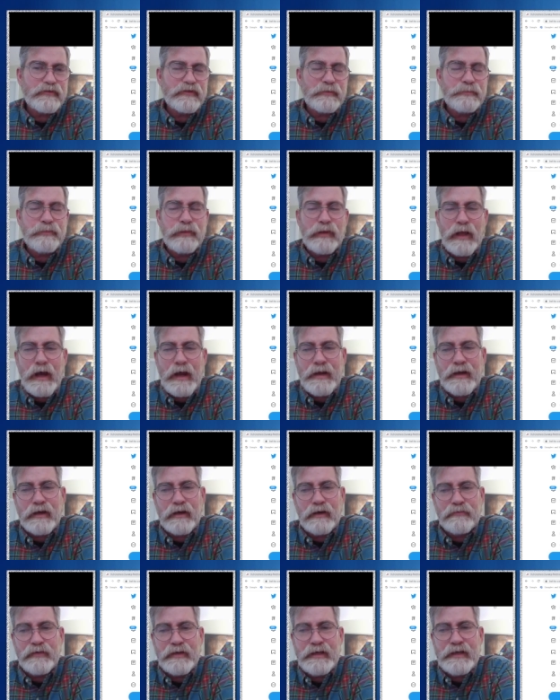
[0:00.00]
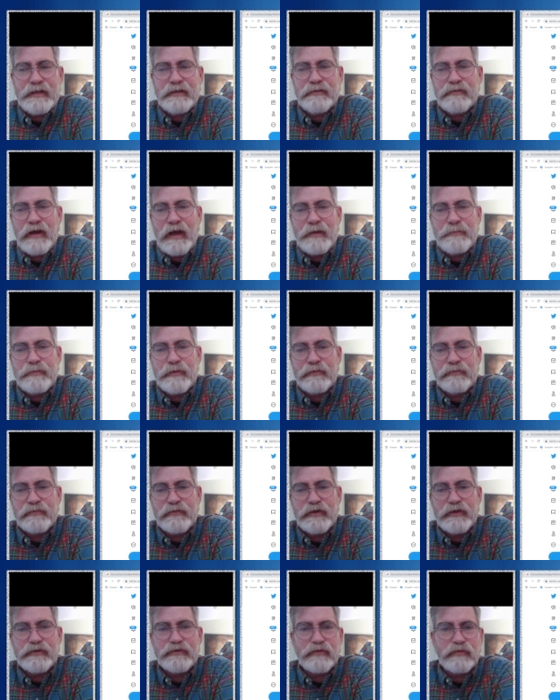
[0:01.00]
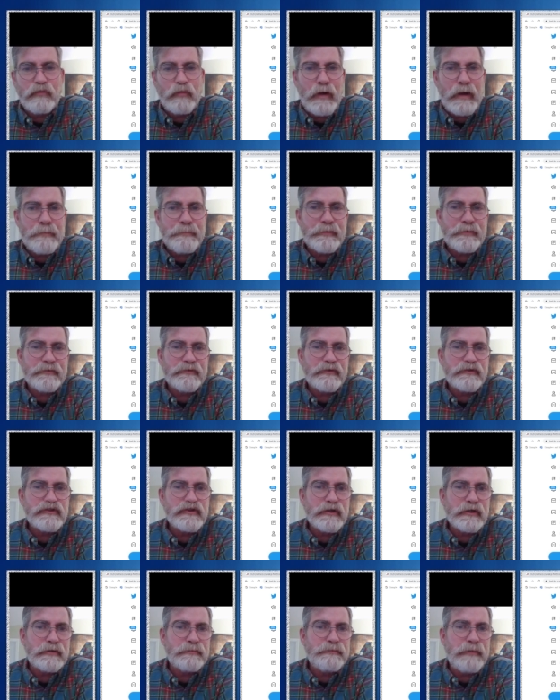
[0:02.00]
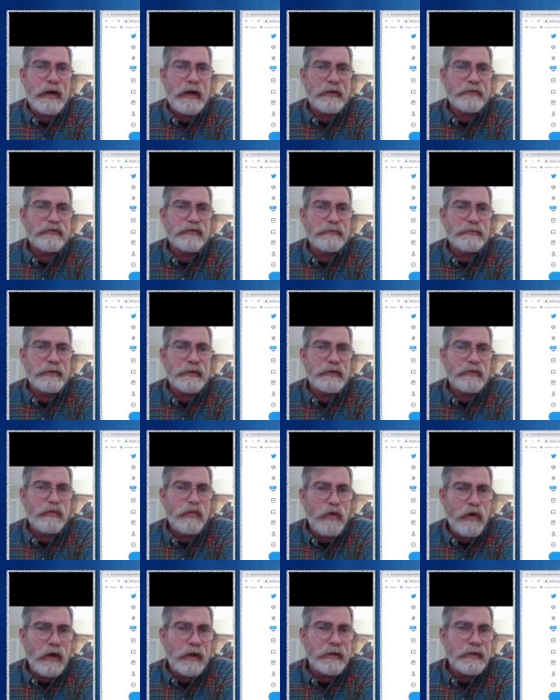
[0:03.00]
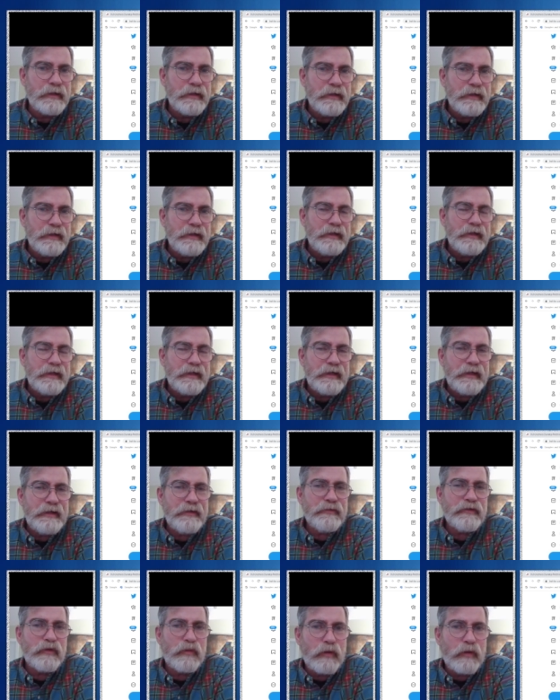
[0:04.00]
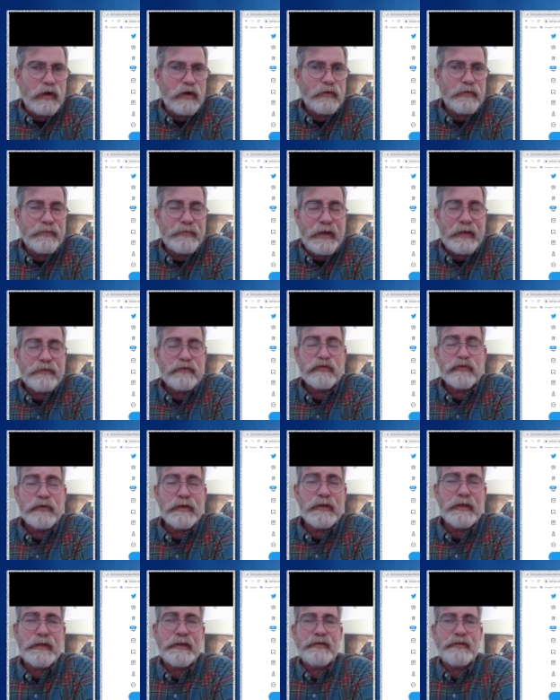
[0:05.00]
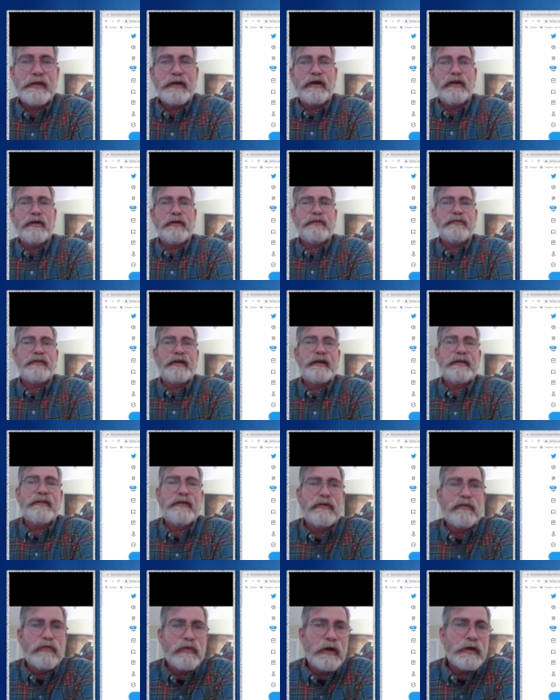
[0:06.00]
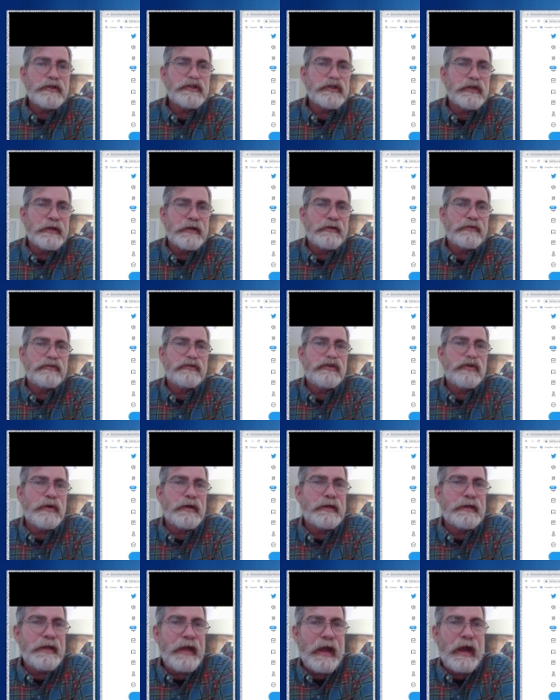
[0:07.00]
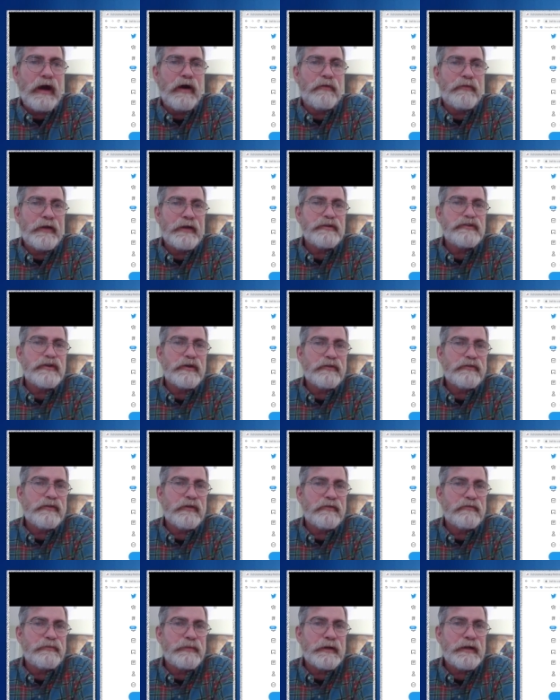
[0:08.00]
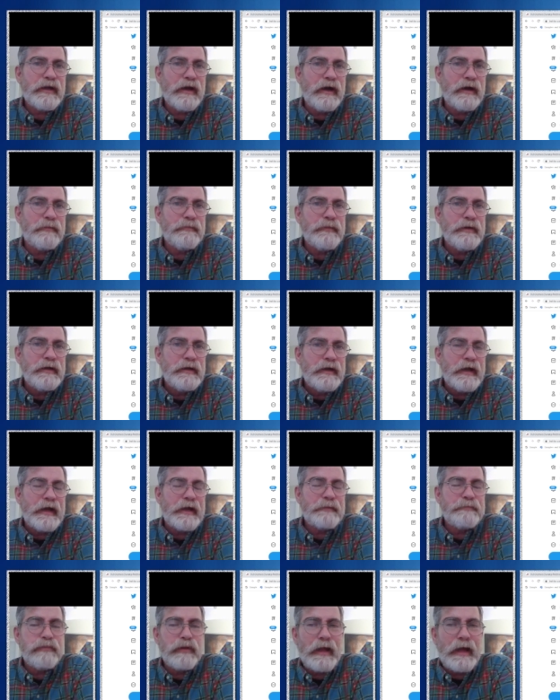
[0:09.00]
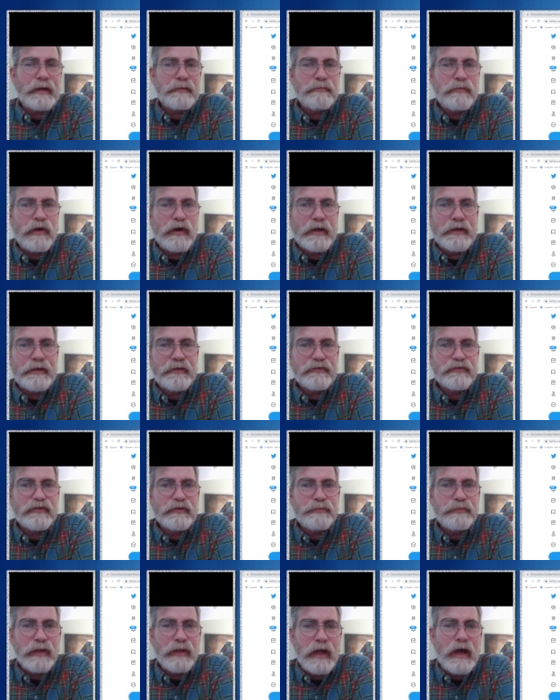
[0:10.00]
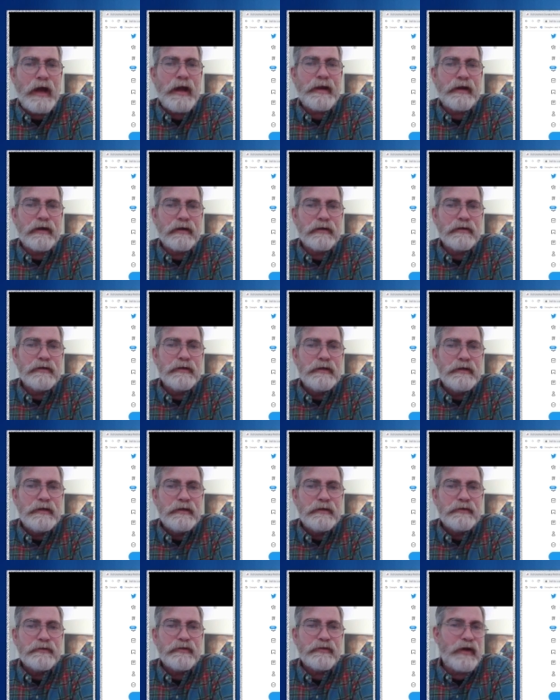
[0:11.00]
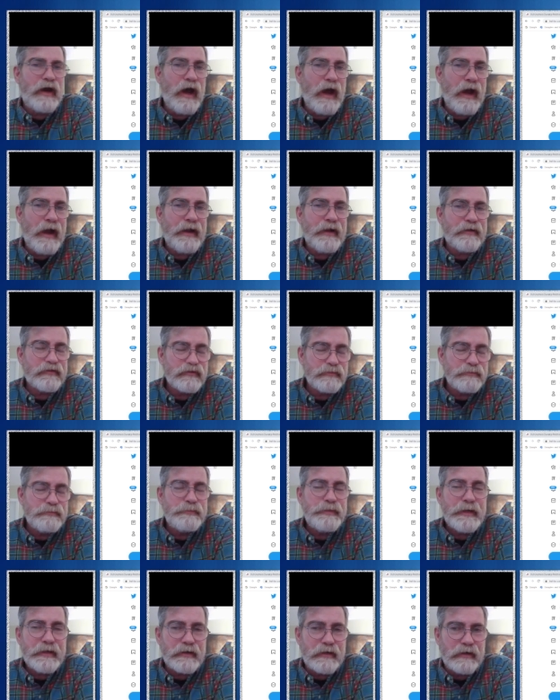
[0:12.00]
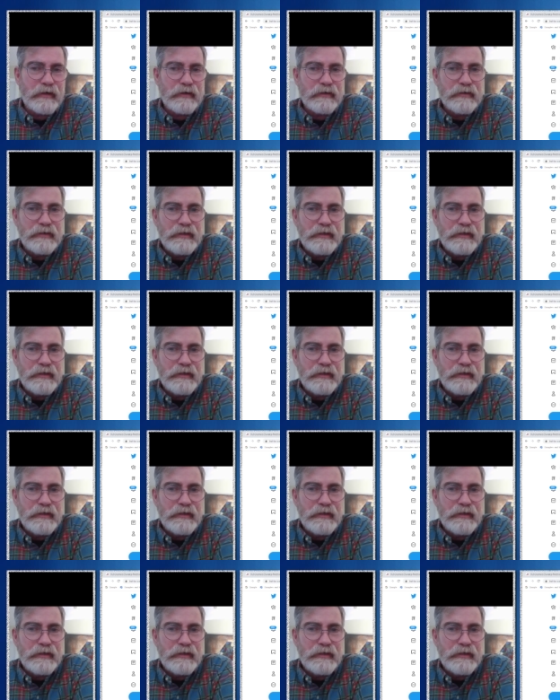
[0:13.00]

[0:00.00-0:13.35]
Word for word: supplier of any type of goods and weapons that you could possibly want in the world. And that's really the only thing that Russia is doing now. They just have become a black market supplier to the highest bidder.